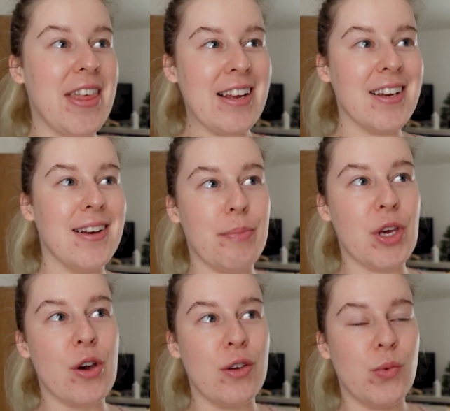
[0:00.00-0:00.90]
think
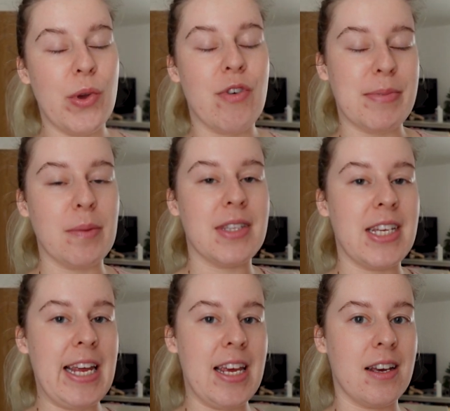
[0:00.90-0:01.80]
because we ripped up
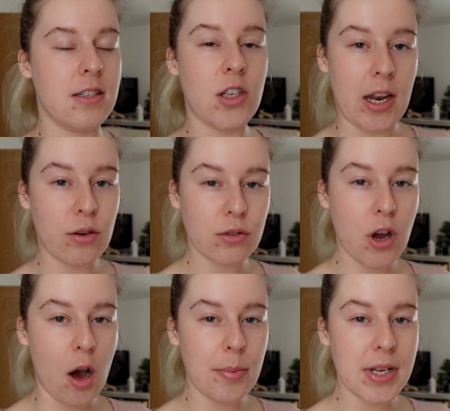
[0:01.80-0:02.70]
the salon
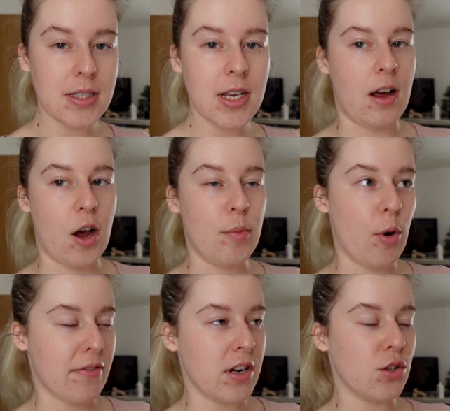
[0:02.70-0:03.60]
carpets, her
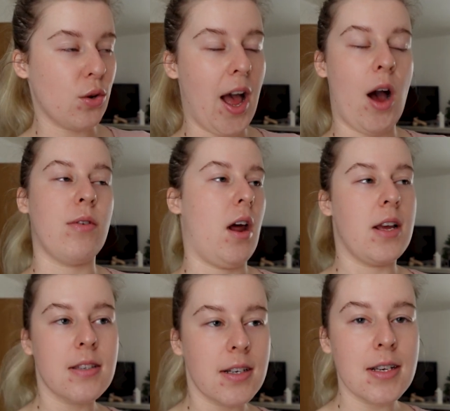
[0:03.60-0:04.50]
boyfriend saw how
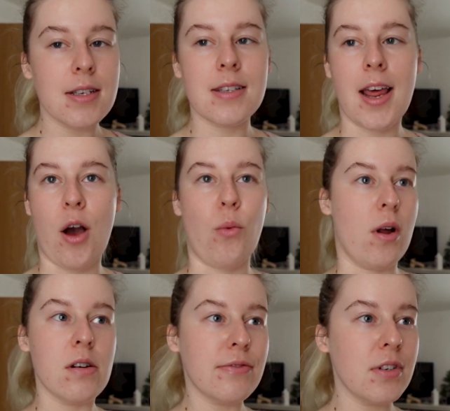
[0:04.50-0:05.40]
nice it is and how
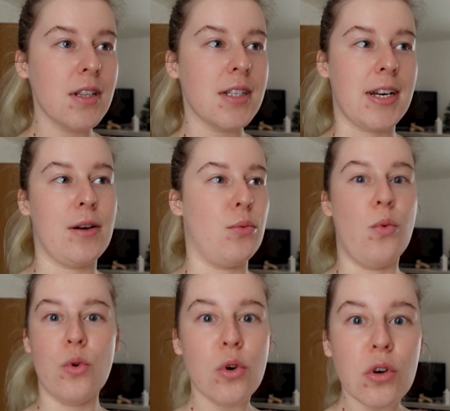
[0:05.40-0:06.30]
wonderful and how
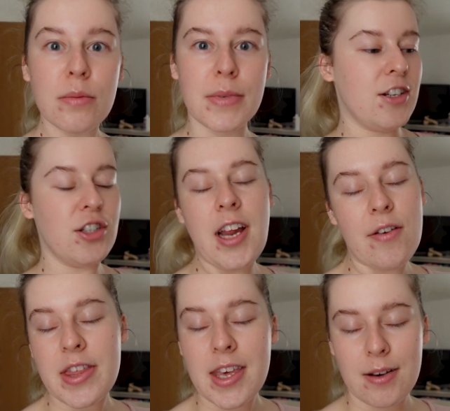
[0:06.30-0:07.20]
warm and just
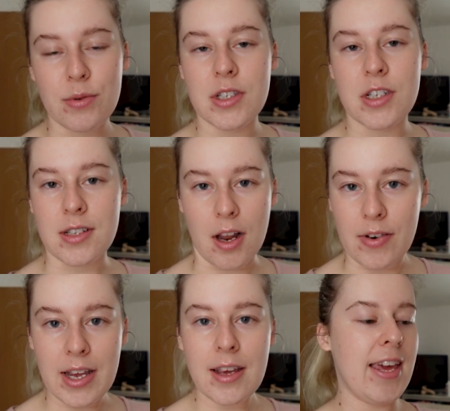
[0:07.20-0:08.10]
everything was just
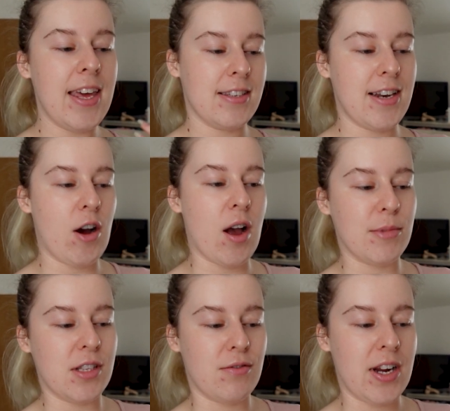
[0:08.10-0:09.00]
lovely. He has now
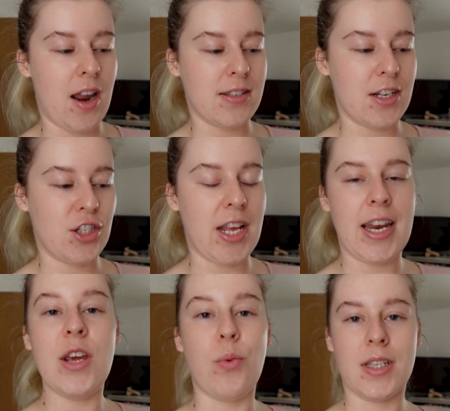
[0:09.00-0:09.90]
come to the realization
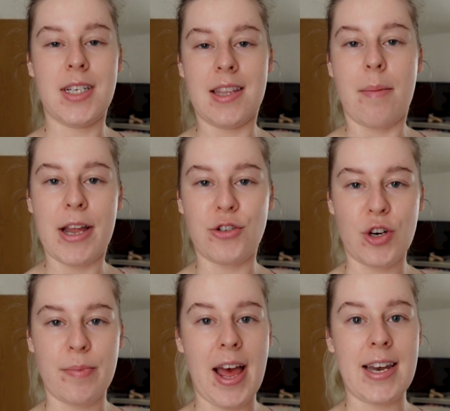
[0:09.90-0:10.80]
that he wants it in the
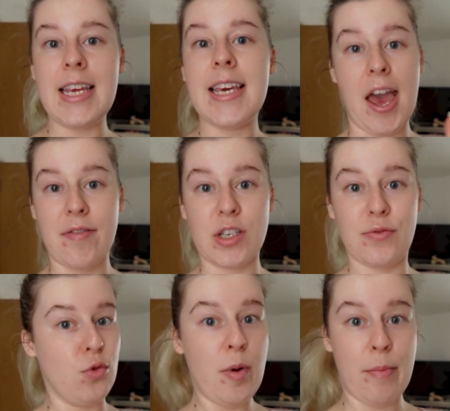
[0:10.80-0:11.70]
bedroom, and he gave us
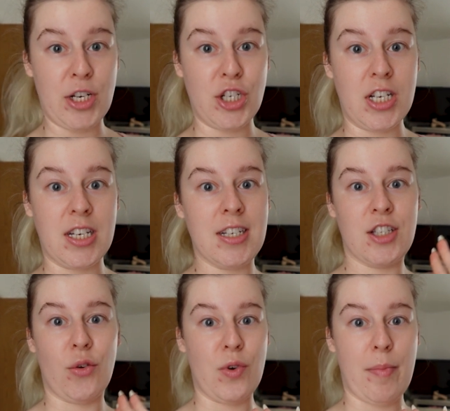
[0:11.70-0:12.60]
full permission
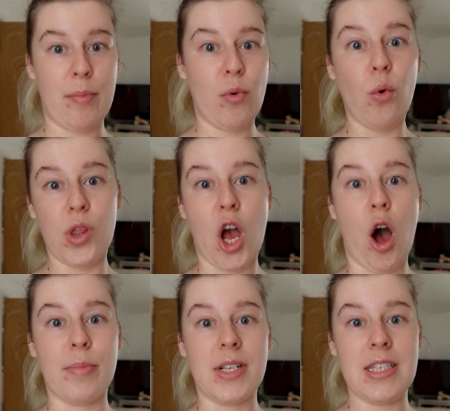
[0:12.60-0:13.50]
to rip up all the
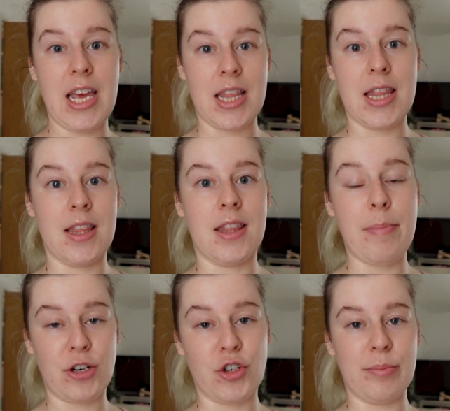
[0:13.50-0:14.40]
carpets in the
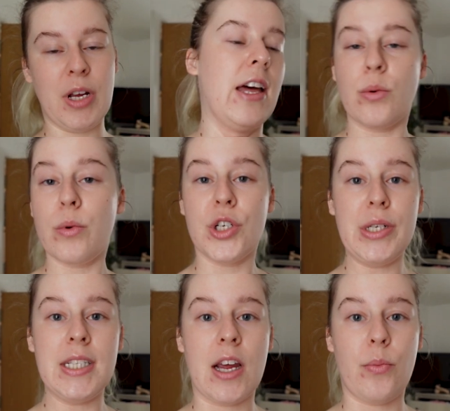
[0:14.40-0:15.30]
bedroom. That's what we're
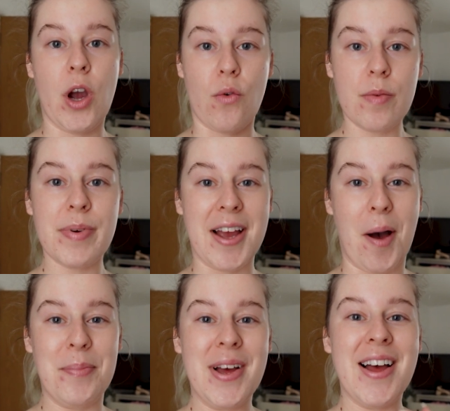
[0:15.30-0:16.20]
doing today. We are ripping
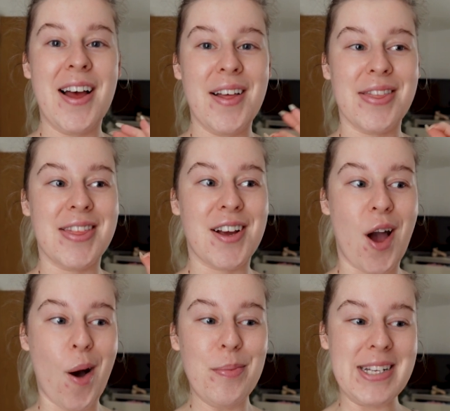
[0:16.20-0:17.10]
up the
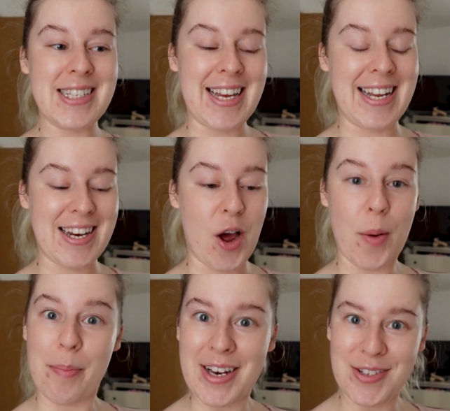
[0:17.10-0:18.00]
carpets in
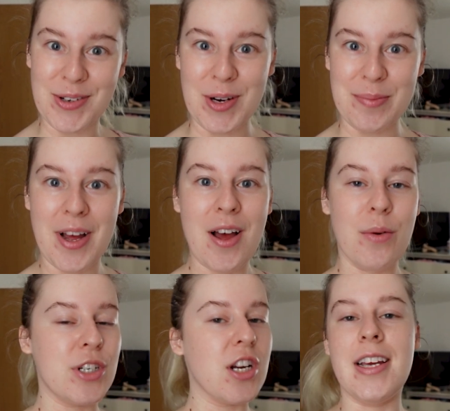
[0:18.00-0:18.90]
her bedroom,
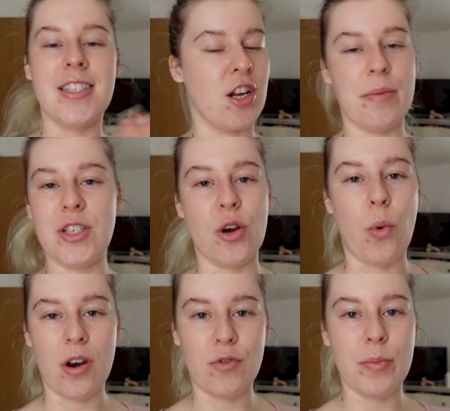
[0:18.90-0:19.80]
which is going to be so
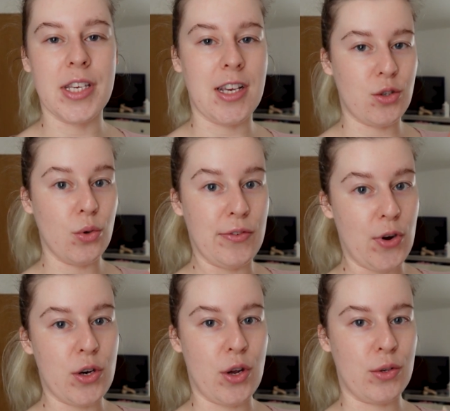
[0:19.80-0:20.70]
wonderful because I saw the
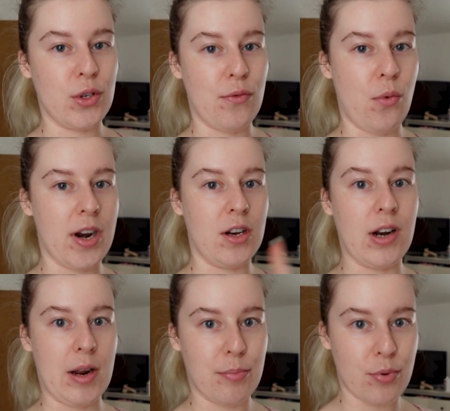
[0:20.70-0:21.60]
photos of what it
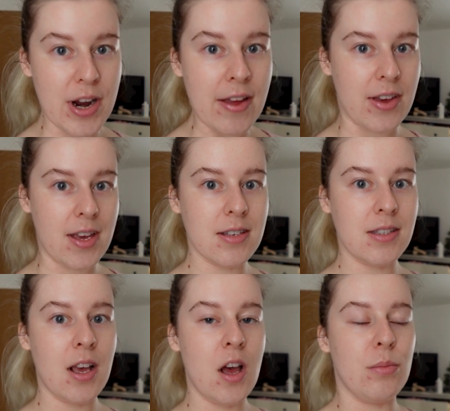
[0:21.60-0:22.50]
looked like
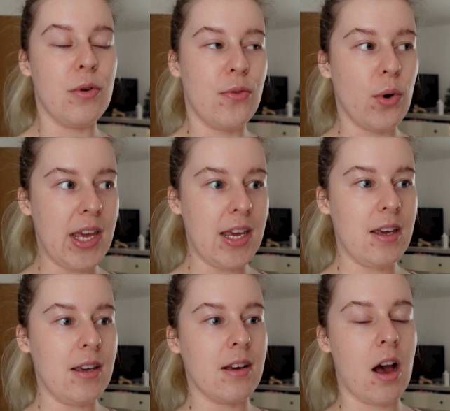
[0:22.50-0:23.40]
previous before
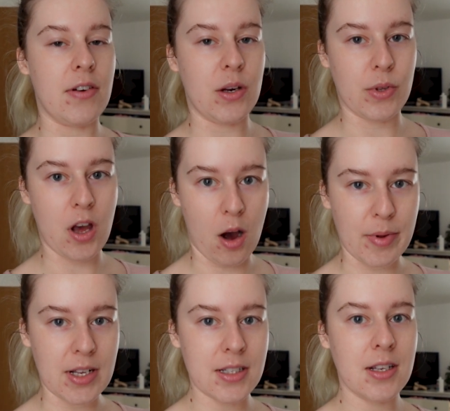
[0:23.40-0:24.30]
he covered it with
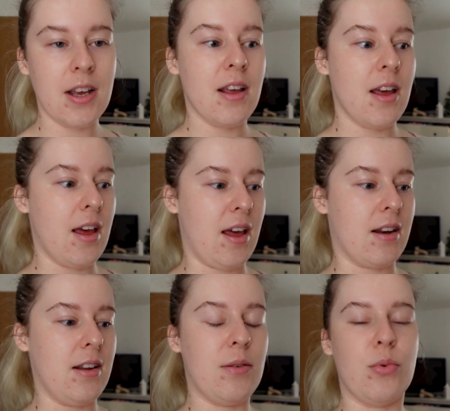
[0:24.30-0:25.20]
carpet,
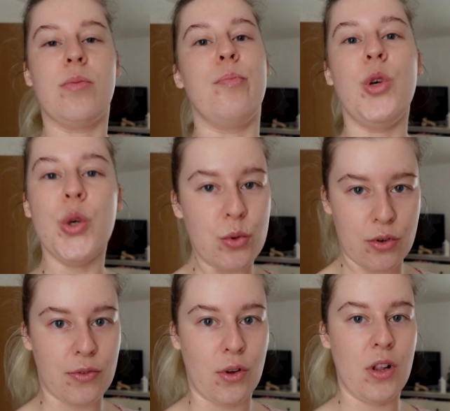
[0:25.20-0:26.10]
and it was
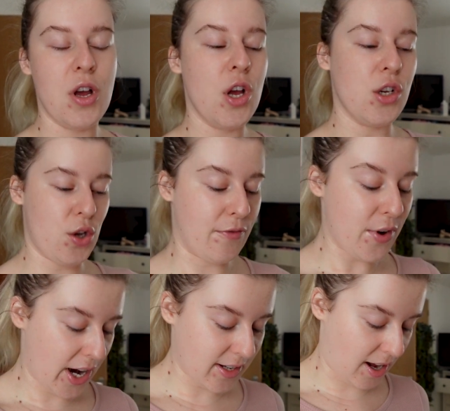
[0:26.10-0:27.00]
beautiful. So I'm
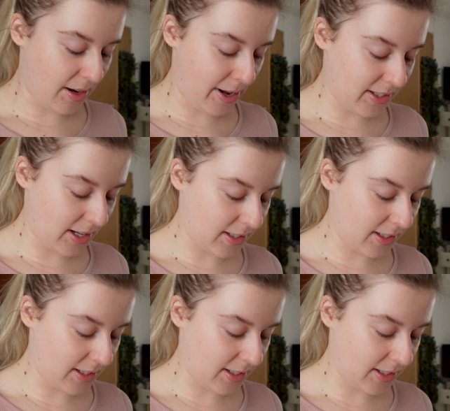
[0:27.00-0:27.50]
very excited about that.